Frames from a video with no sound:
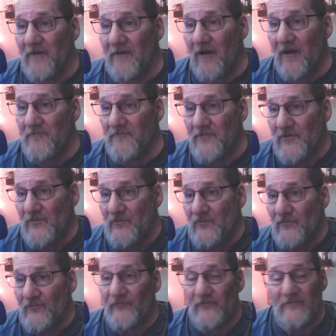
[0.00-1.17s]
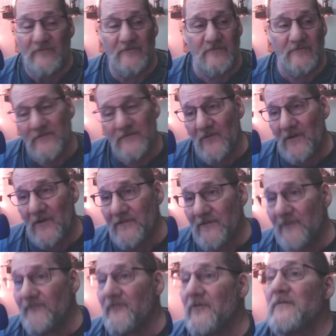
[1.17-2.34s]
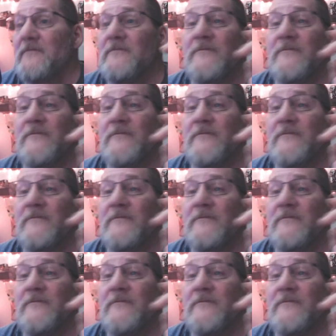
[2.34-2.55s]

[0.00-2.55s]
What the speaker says: I'm Muse, and so on and so forth.